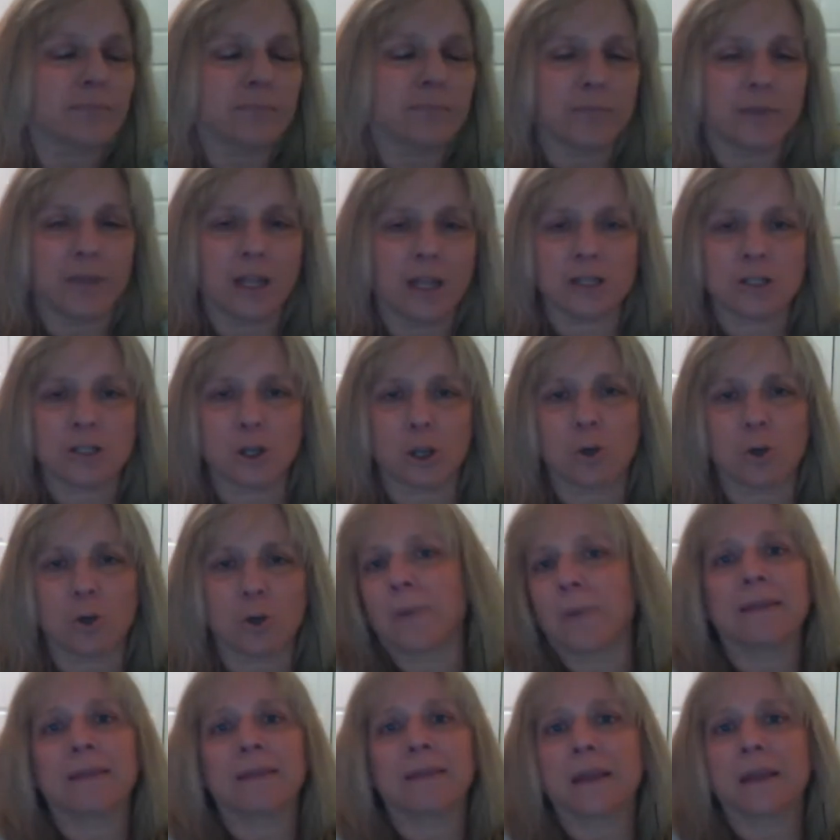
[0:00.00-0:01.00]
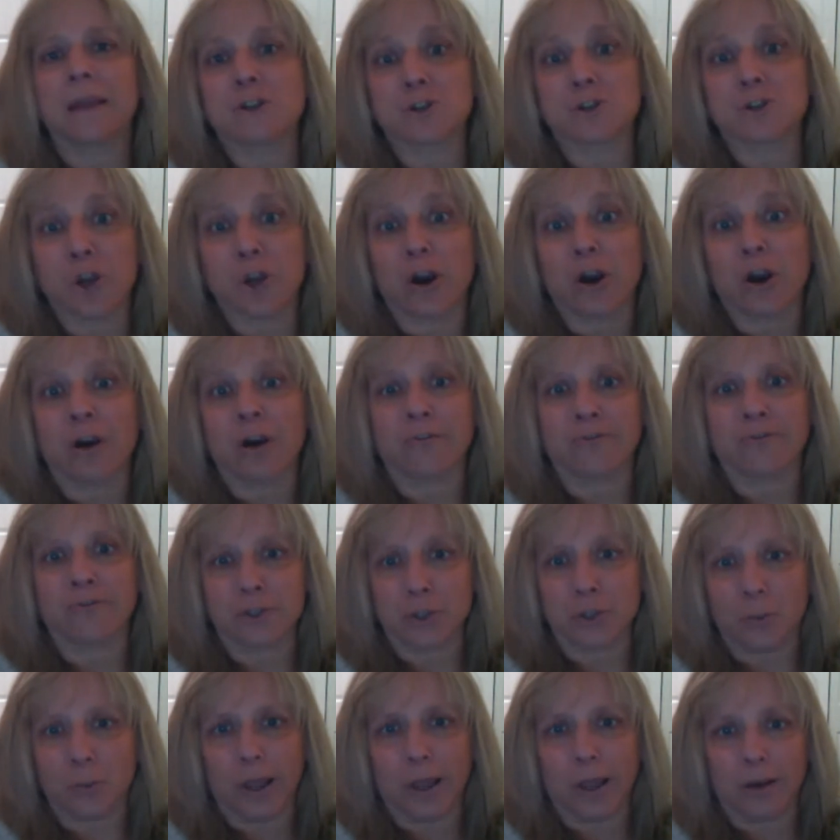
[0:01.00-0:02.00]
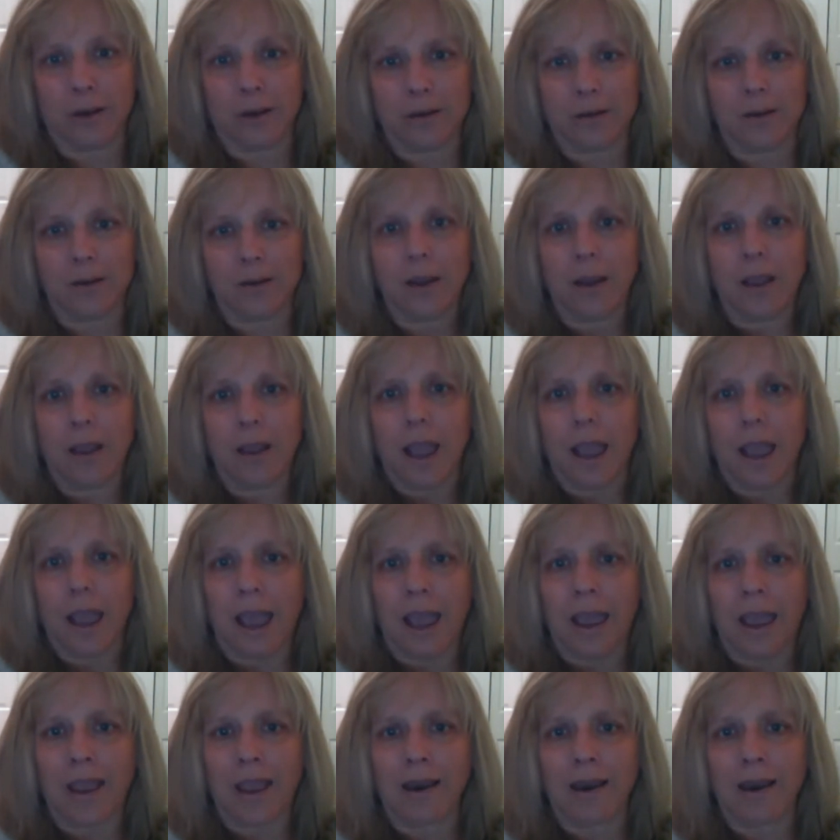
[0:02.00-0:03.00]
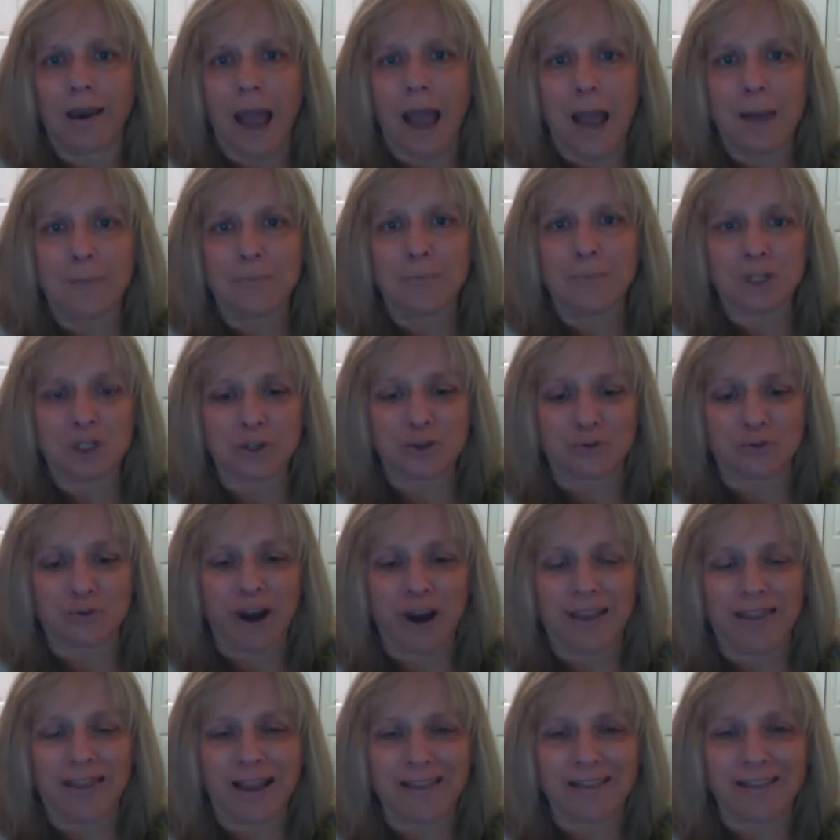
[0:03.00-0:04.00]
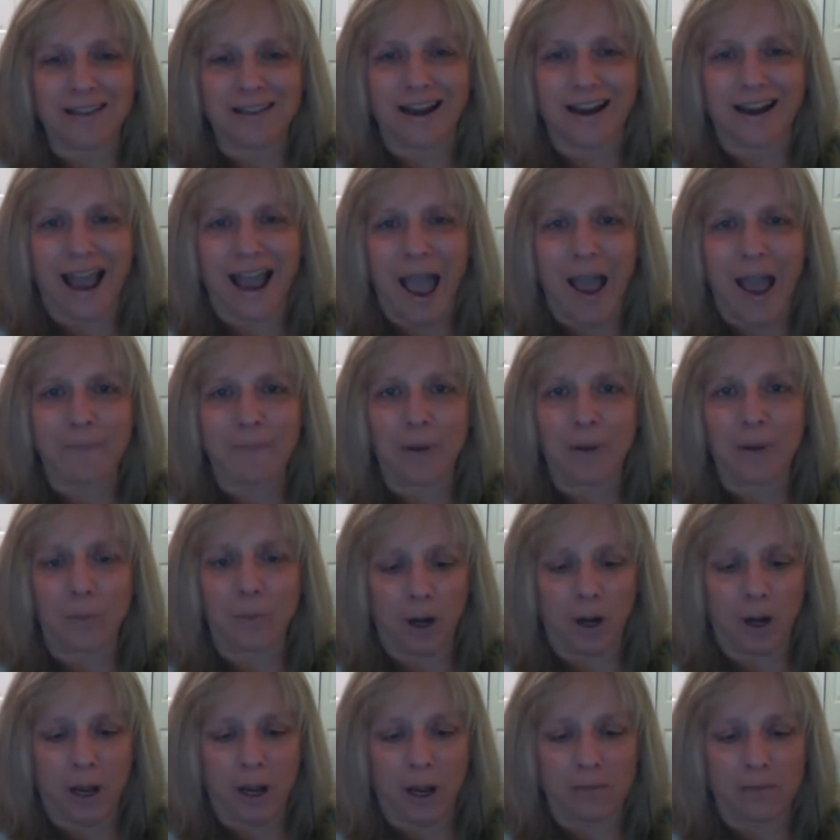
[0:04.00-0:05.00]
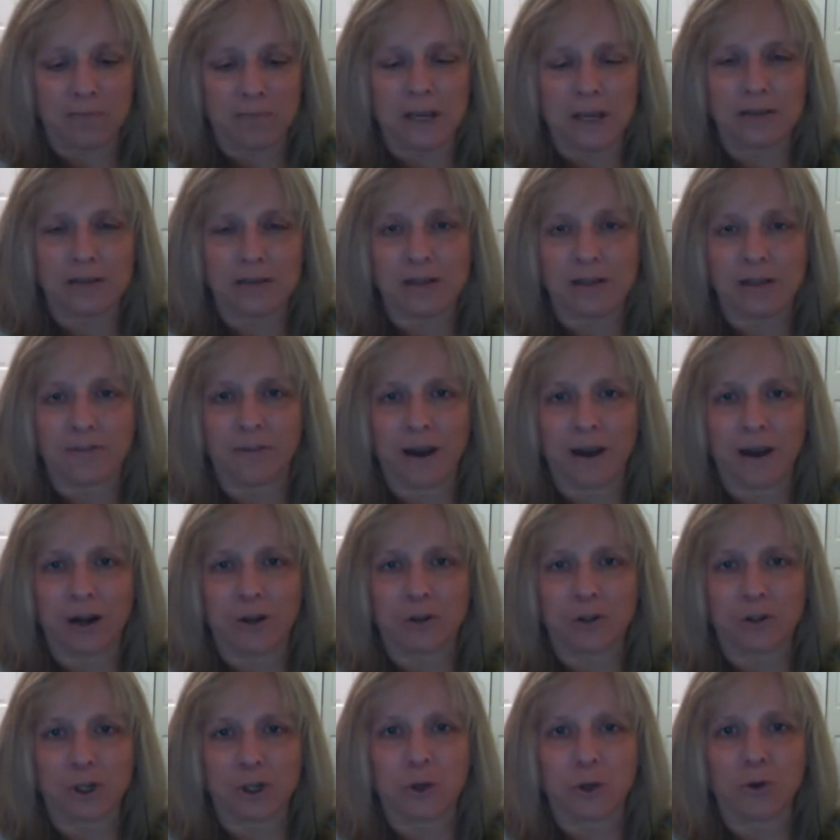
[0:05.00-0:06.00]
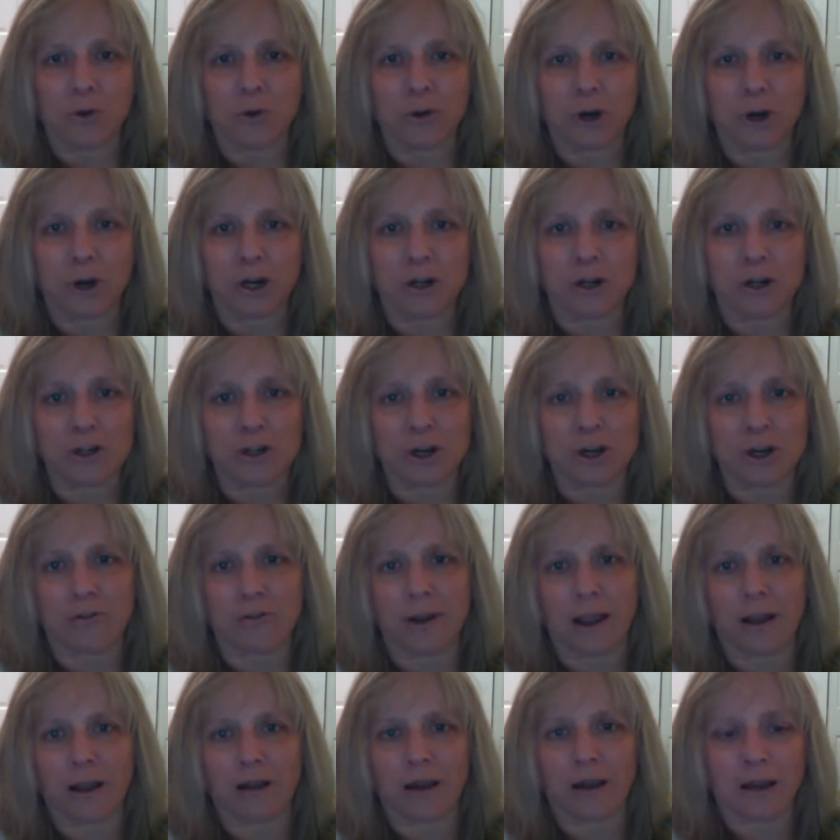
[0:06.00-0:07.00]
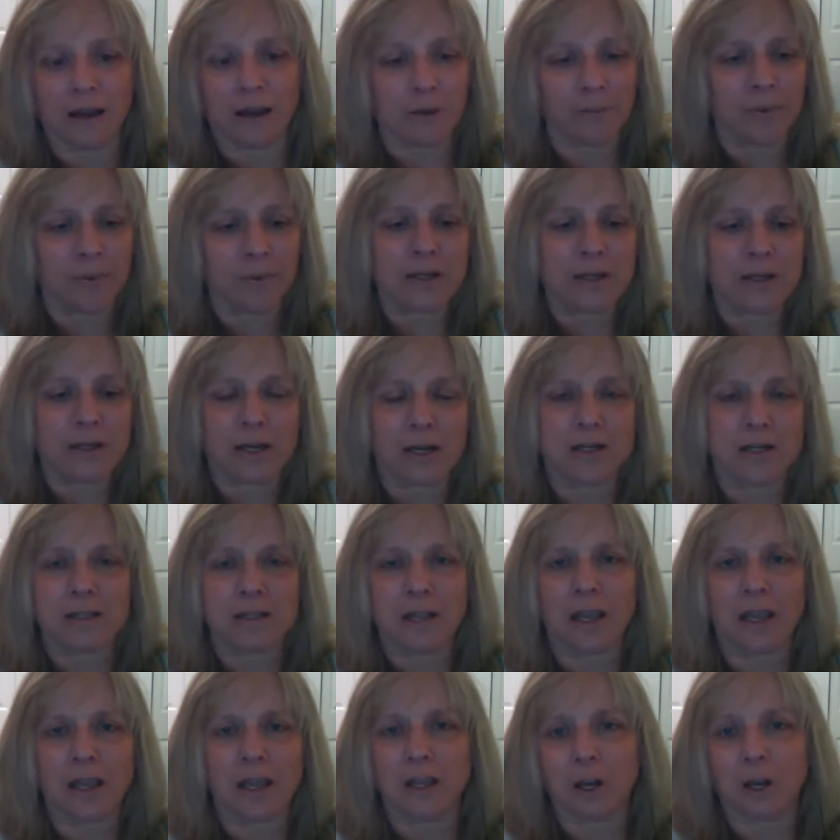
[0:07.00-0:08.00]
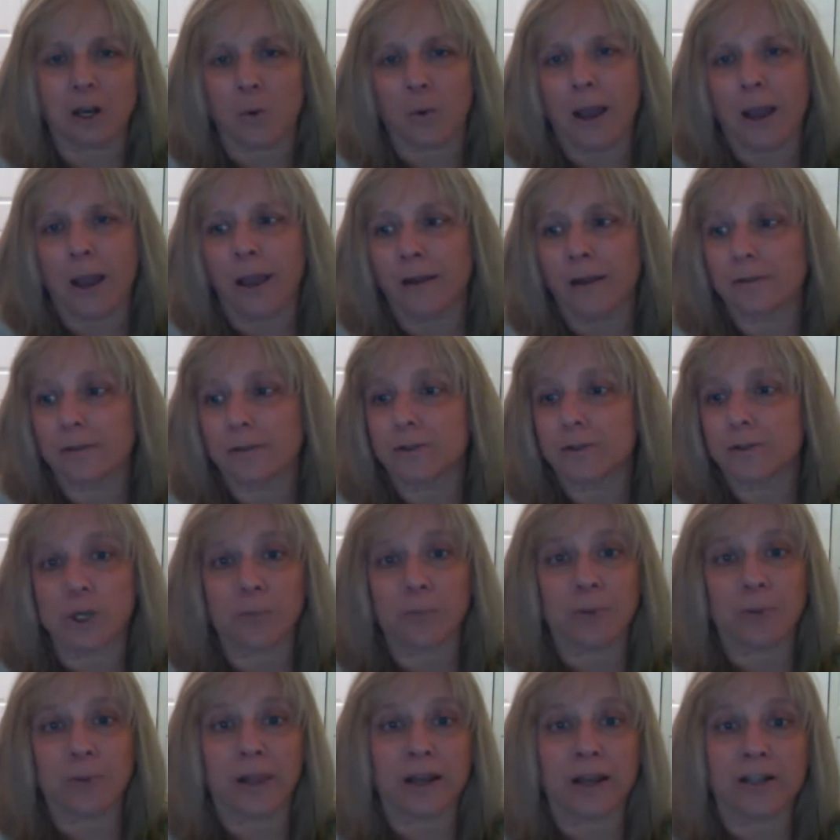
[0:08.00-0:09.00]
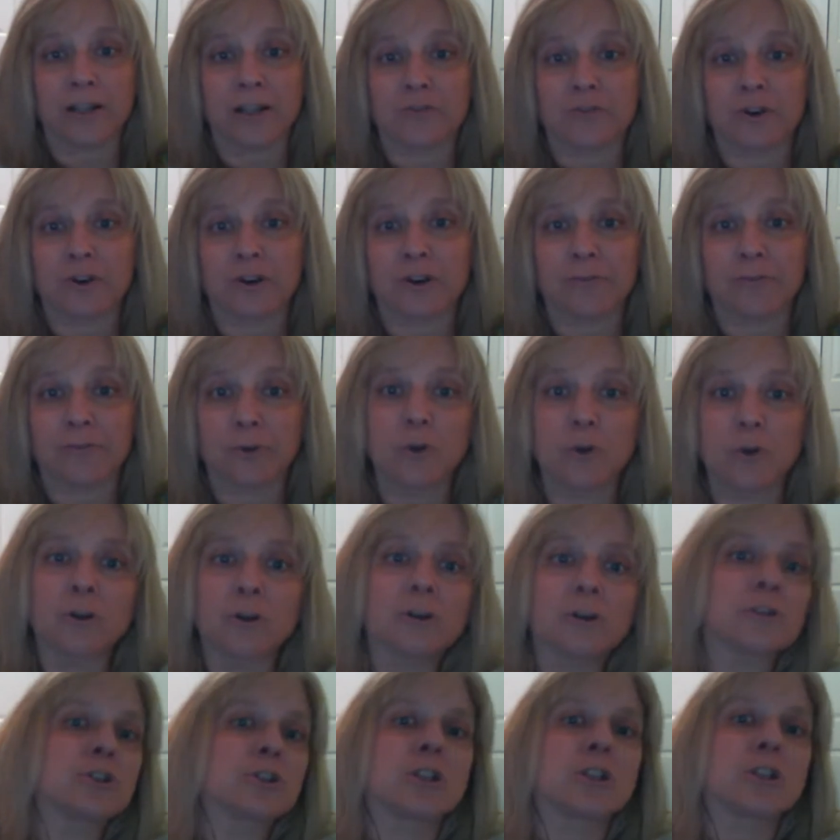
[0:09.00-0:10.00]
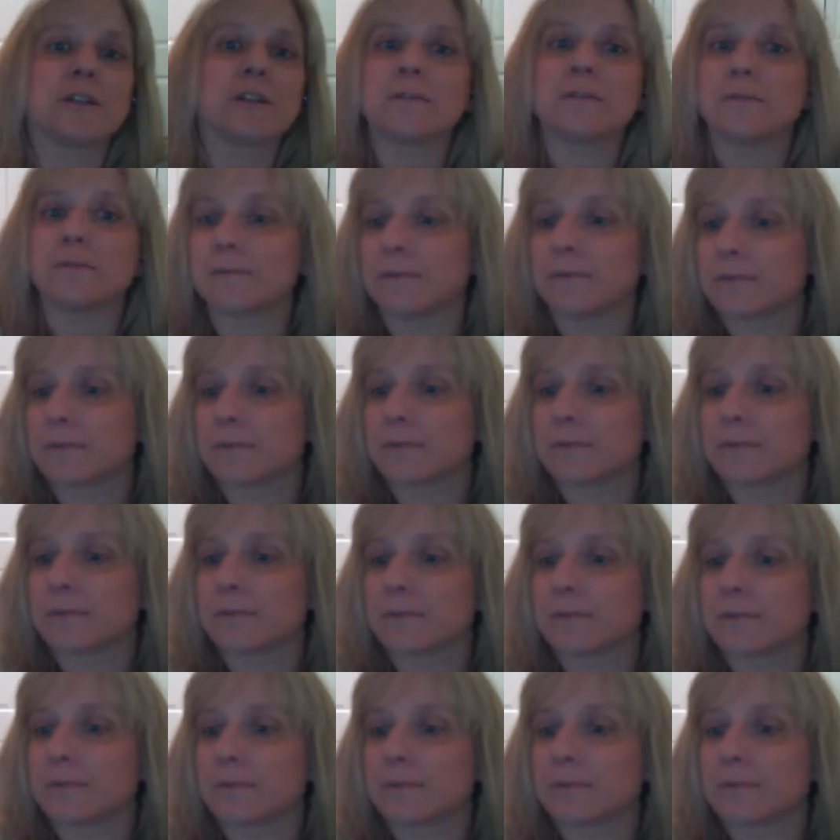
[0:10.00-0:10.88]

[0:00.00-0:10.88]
They scooped me. They deserve to win. And I'm just afraid that's going to happen when it comes down to the final 2. They're going to turn around and everybody's going to say, you know what? She played us for a fool. She did